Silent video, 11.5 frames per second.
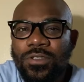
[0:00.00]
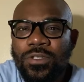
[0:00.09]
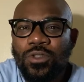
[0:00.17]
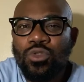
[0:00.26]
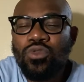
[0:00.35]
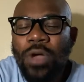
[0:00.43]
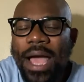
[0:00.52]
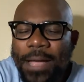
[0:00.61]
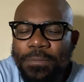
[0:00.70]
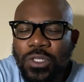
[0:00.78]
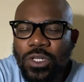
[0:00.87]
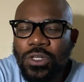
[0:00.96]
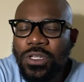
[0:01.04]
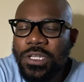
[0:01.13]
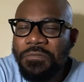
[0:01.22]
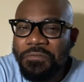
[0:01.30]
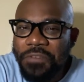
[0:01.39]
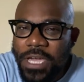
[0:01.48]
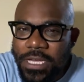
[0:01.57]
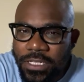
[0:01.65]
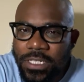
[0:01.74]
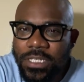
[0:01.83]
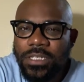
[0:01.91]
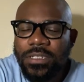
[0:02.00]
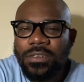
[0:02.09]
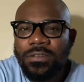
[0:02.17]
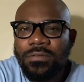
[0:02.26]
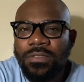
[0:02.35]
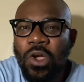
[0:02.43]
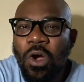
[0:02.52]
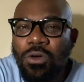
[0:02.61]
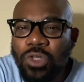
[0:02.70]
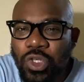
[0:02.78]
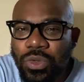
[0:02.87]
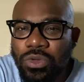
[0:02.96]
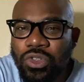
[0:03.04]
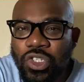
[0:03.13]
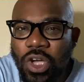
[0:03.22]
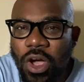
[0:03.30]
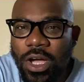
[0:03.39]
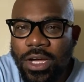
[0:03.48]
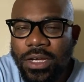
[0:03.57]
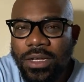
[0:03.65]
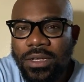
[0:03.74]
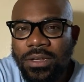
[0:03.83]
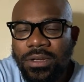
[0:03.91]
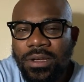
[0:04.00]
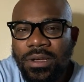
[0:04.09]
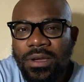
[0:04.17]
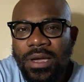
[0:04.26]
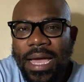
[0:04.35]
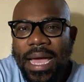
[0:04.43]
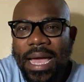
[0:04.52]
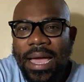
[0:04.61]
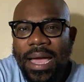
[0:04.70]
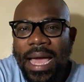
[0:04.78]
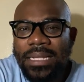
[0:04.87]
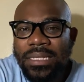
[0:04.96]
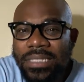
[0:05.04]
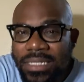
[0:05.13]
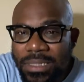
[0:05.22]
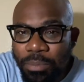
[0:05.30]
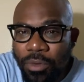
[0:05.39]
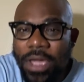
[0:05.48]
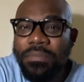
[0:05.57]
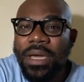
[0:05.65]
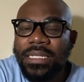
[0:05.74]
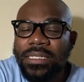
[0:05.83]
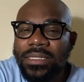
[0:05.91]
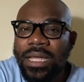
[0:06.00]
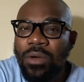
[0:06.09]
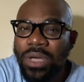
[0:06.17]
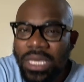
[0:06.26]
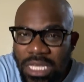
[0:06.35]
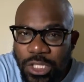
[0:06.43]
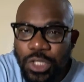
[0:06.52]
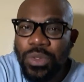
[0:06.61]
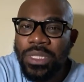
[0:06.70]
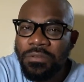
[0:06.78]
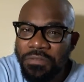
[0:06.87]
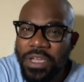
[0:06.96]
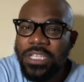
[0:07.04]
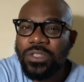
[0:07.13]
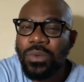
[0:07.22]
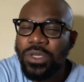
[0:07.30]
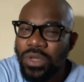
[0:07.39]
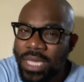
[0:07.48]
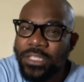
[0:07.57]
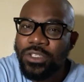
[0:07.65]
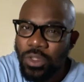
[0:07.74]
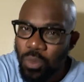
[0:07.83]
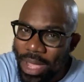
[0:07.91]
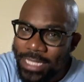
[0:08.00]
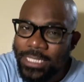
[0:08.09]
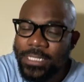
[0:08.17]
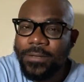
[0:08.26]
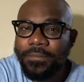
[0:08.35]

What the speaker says: to absolutely face the cultural shock and the disappointment that will hit you in the face when you get to the West.